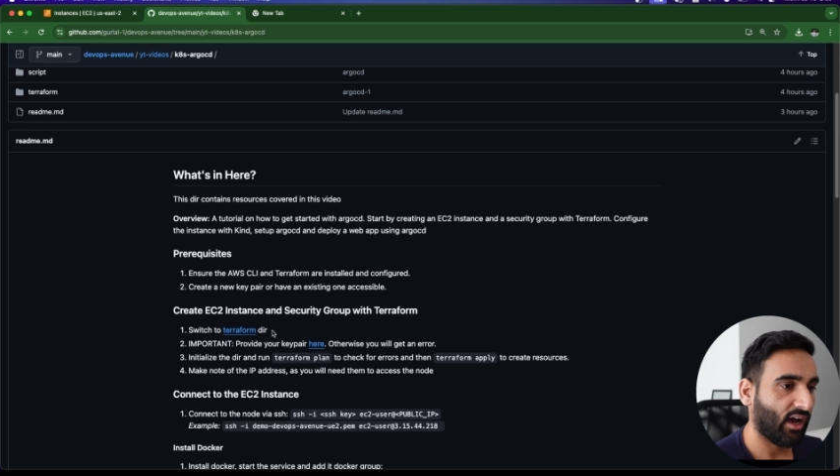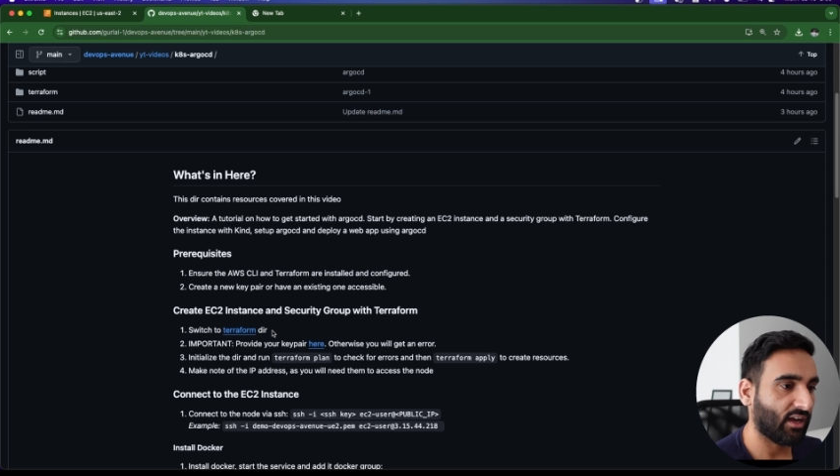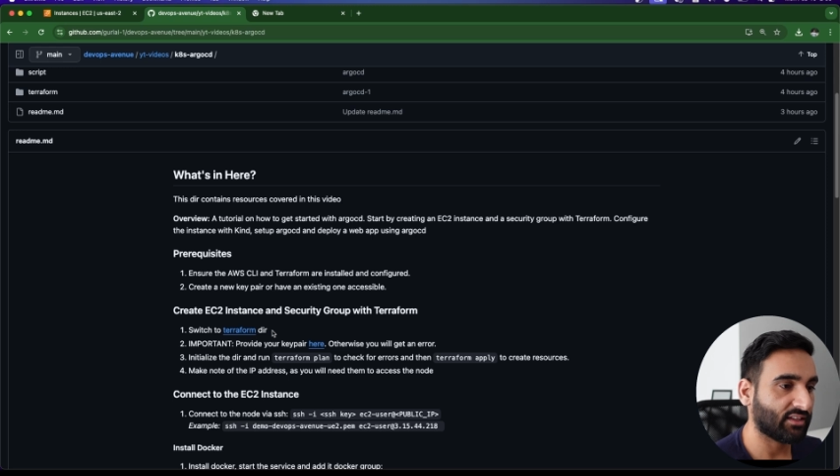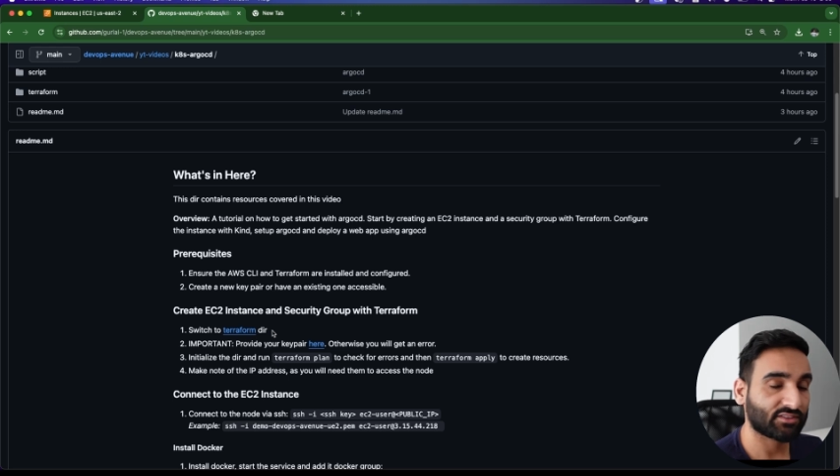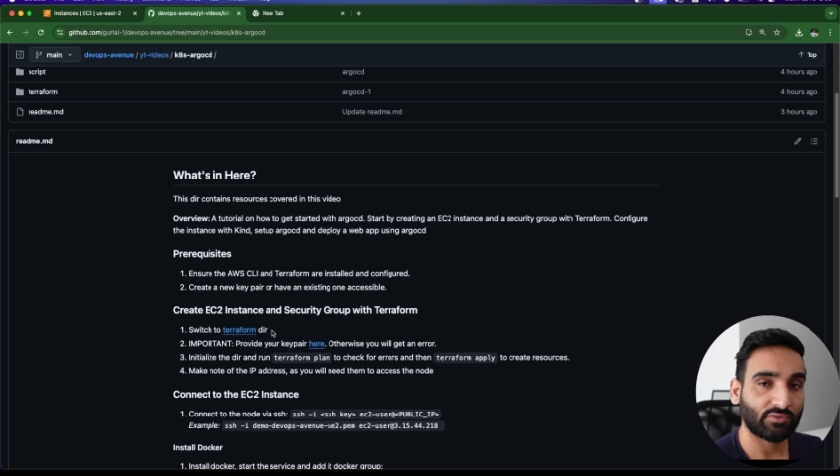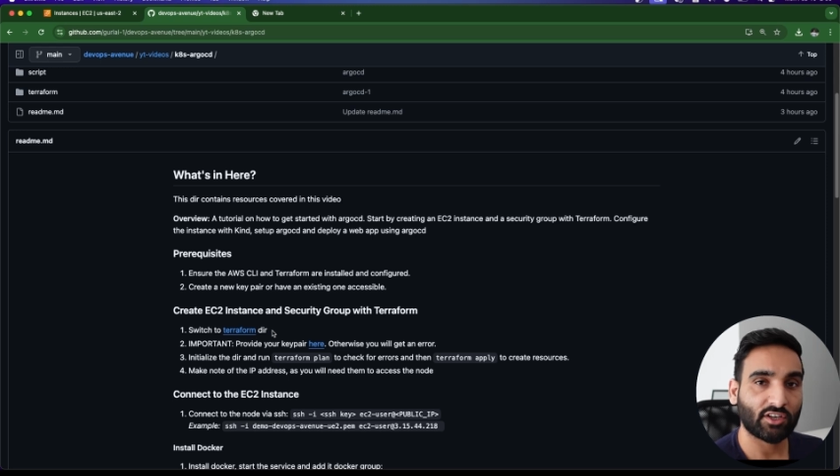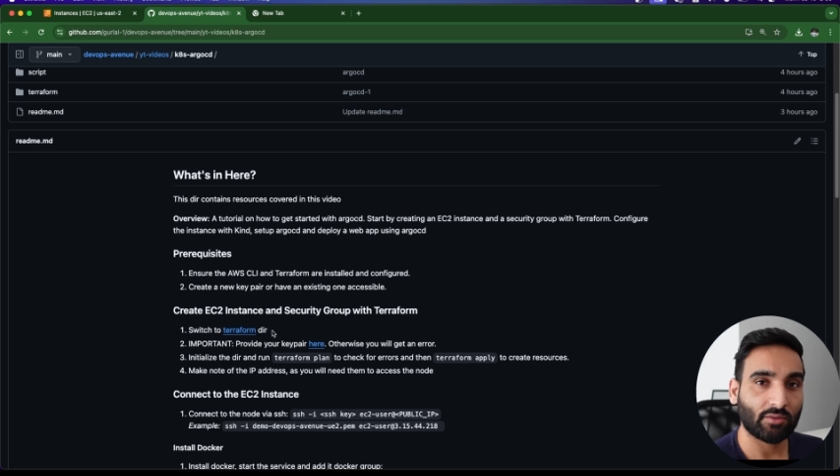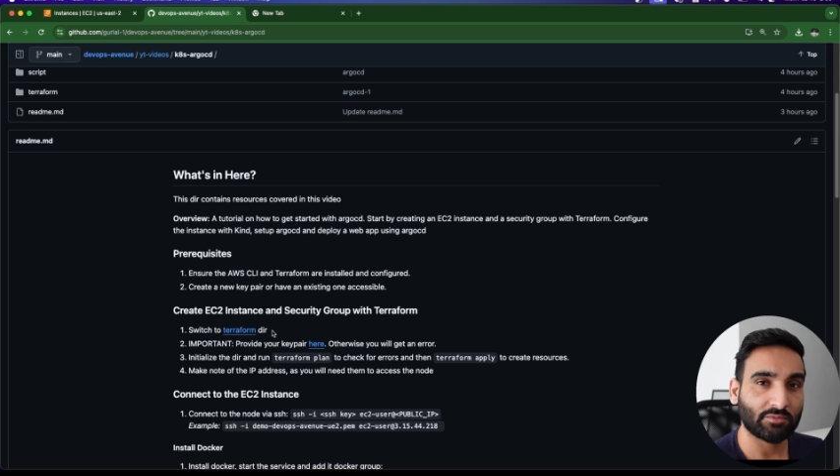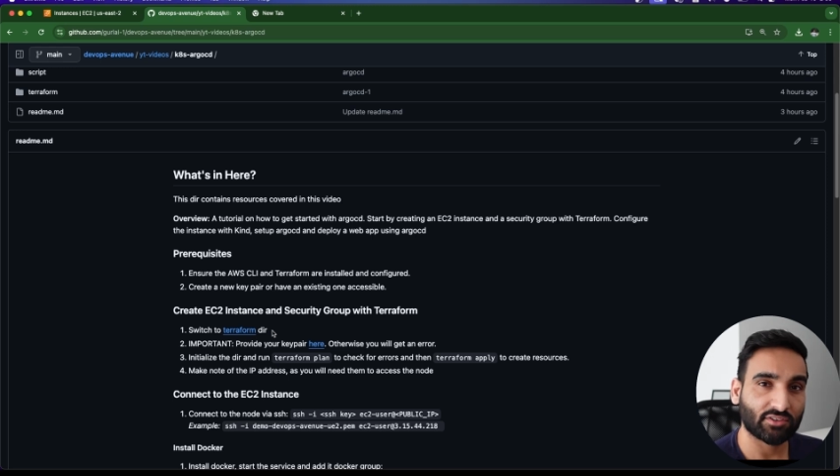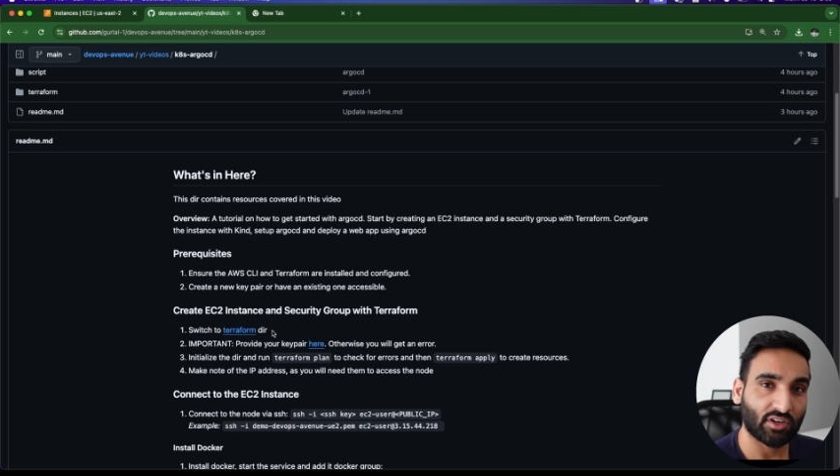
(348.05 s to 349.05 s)
In this video,
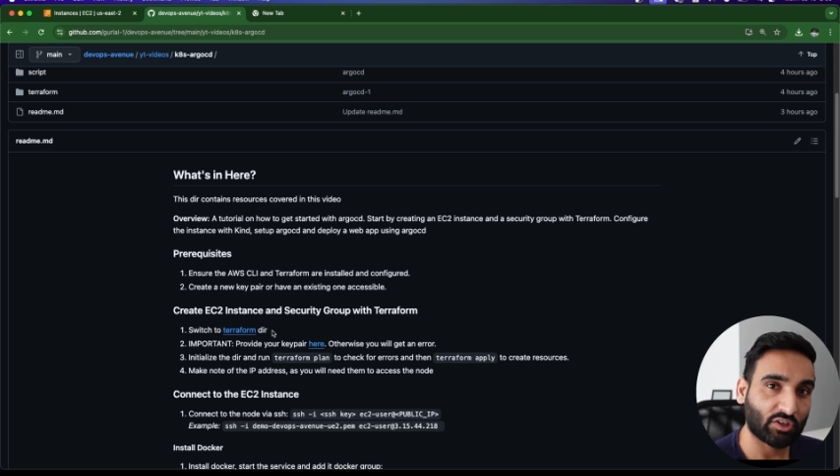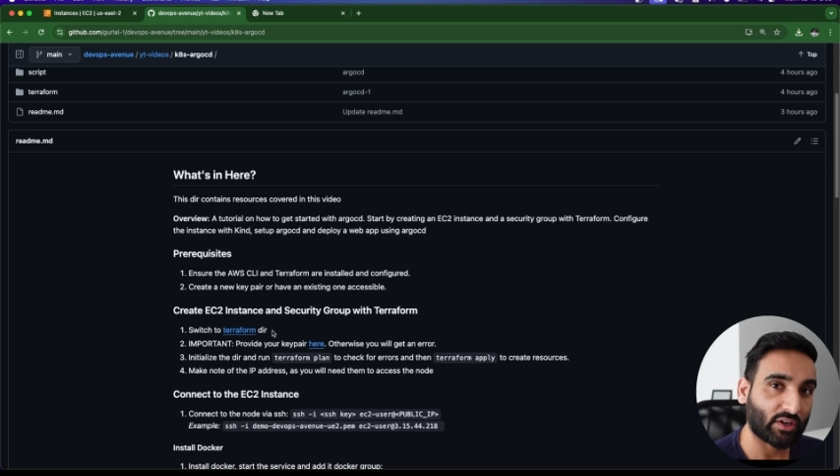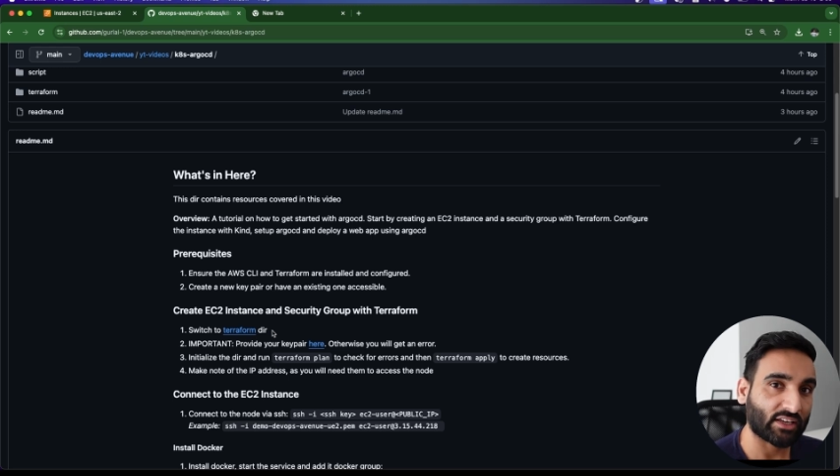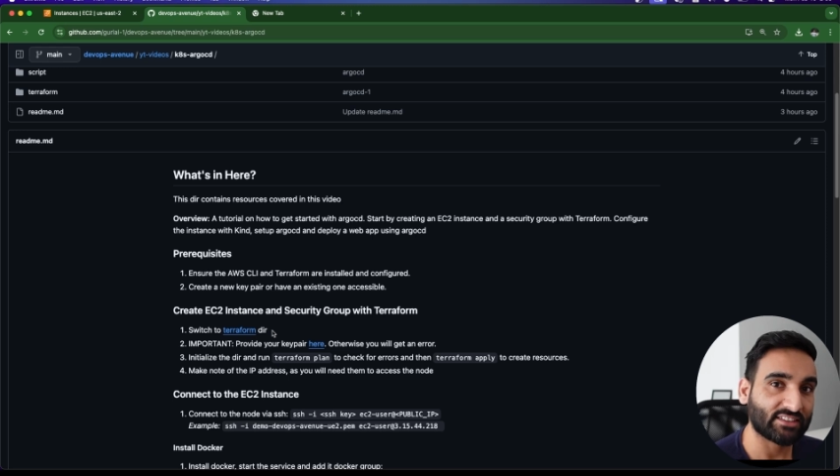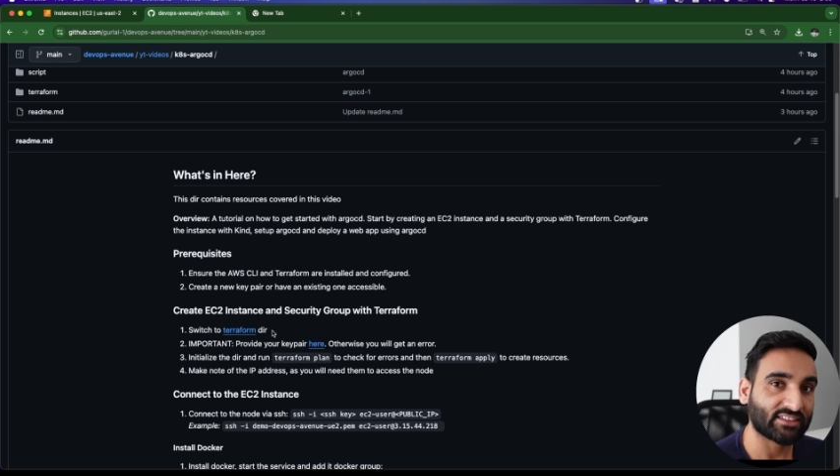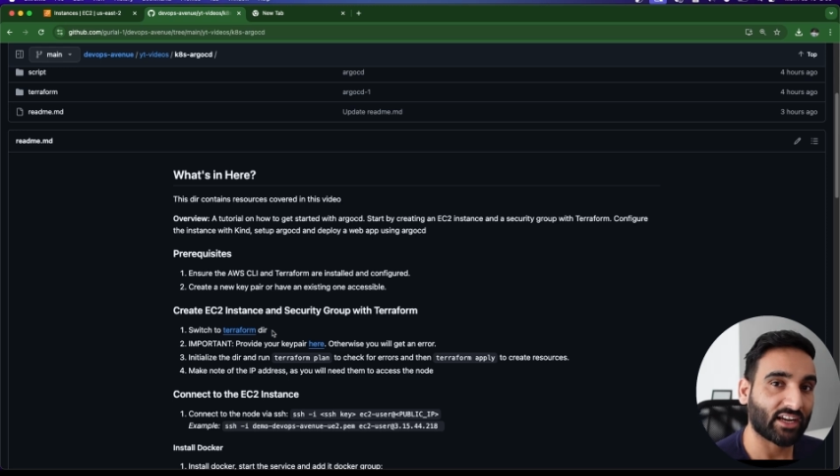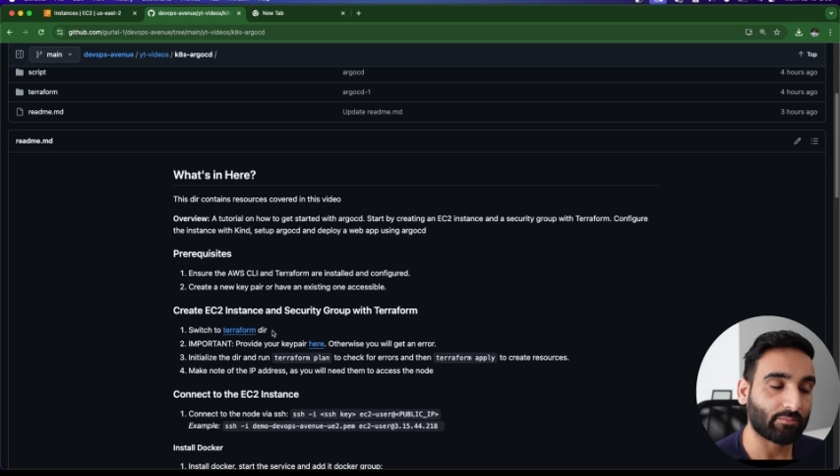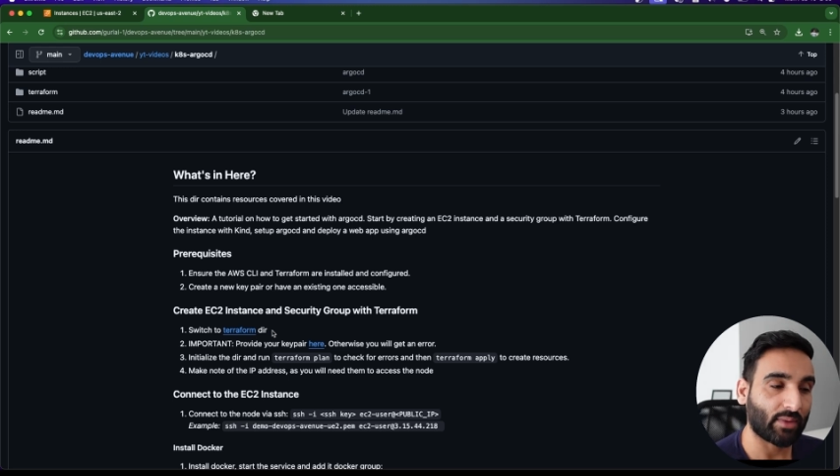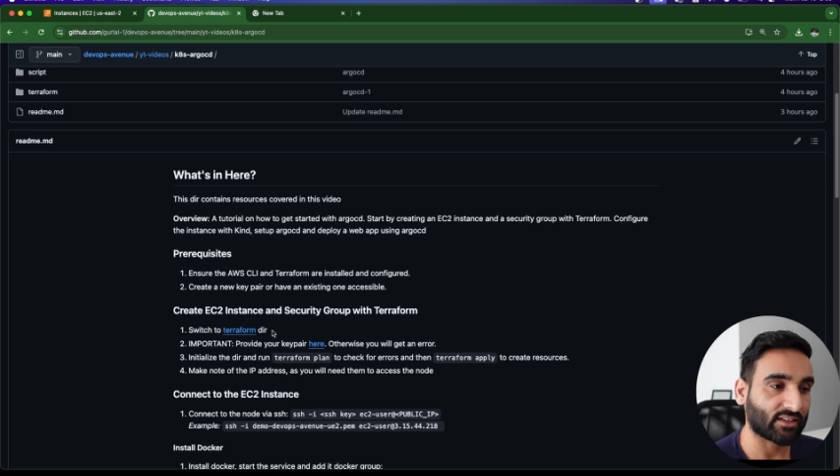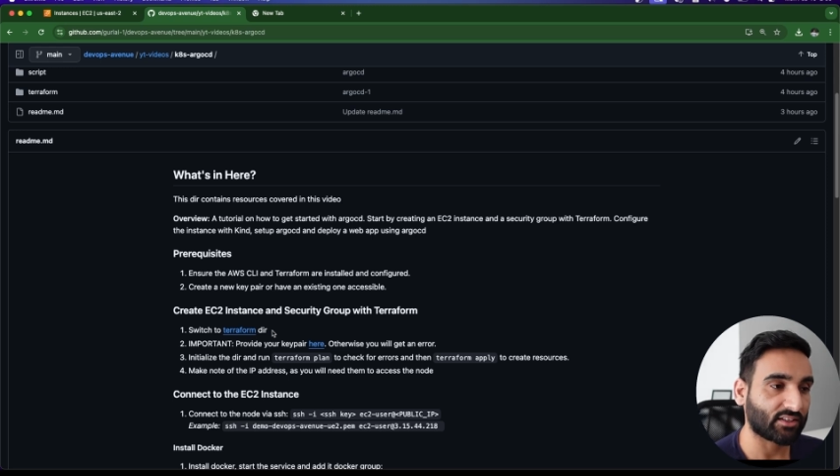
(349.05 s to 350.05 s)
I'm just going to quickly set up
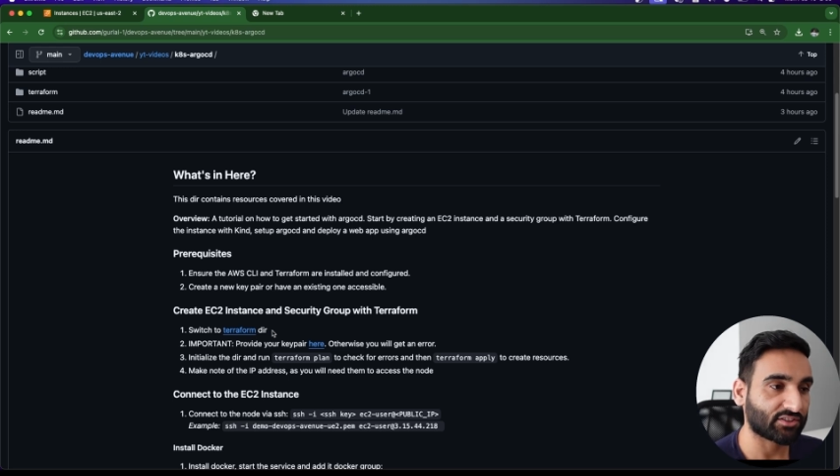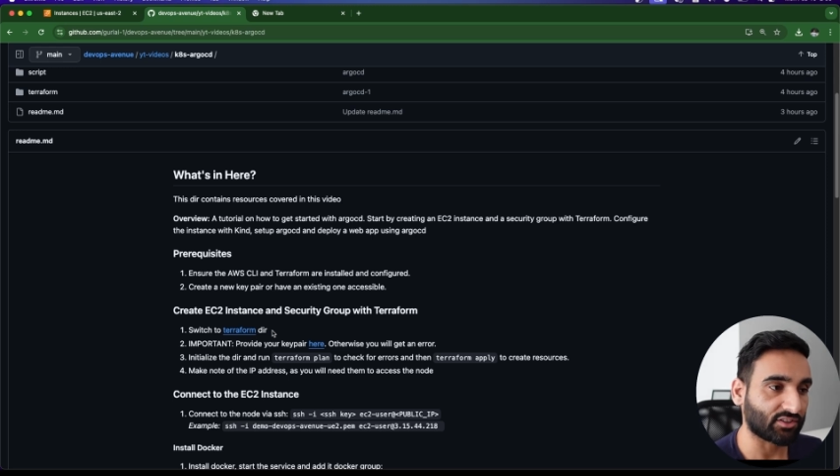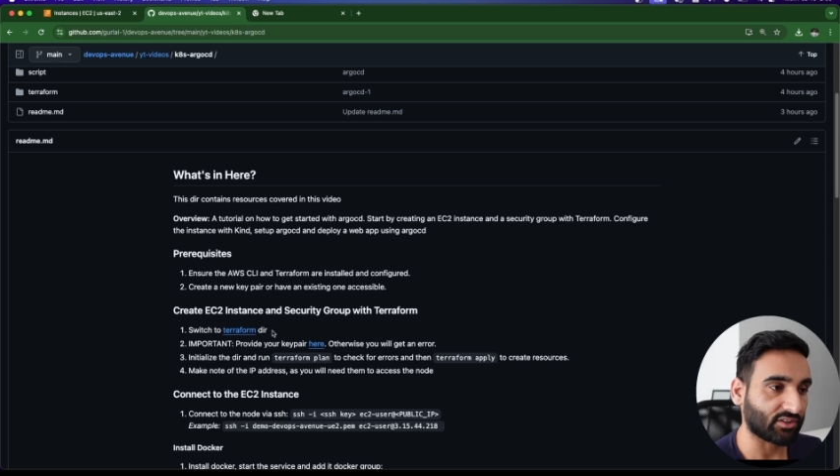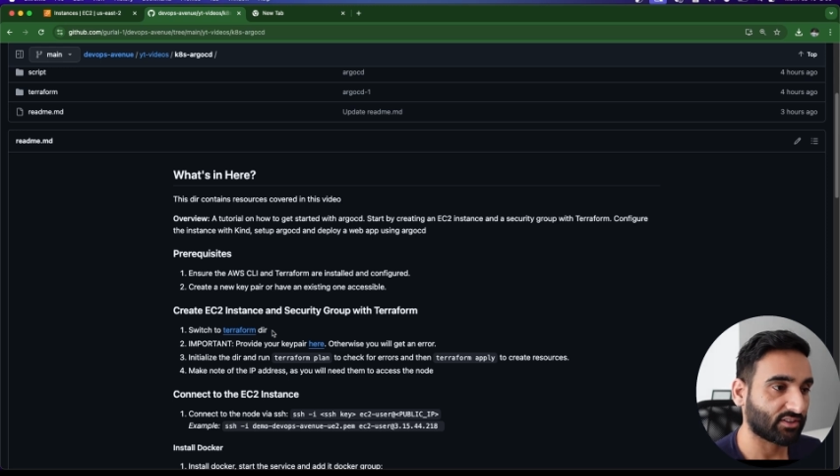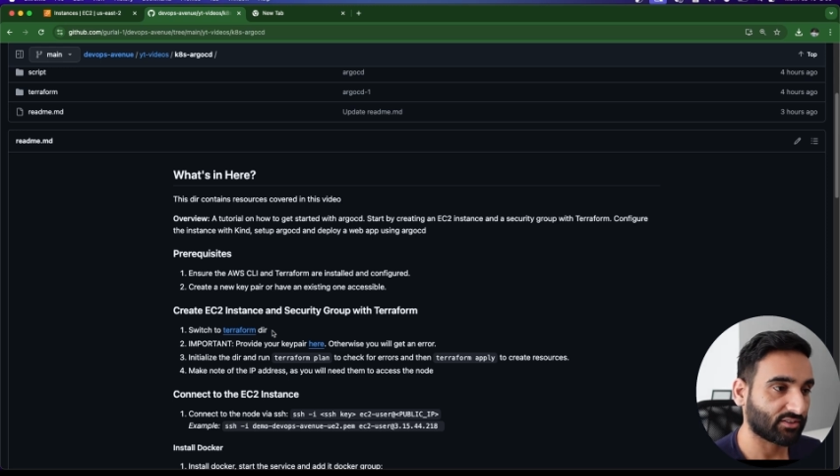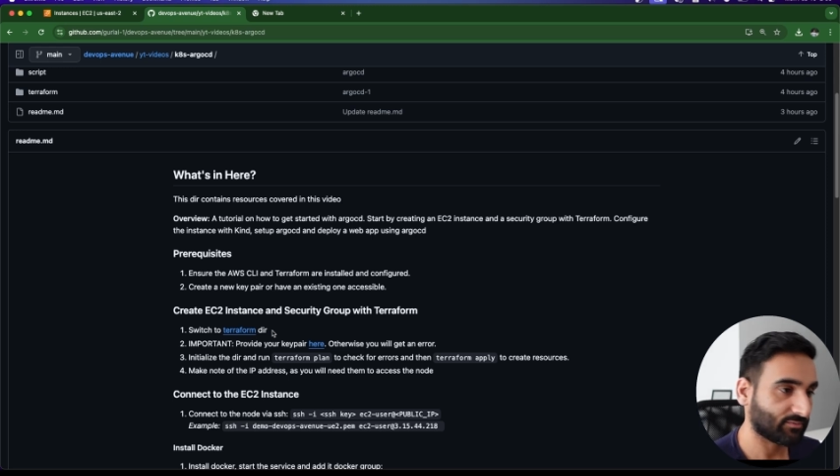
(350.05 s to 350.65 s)
my cluster.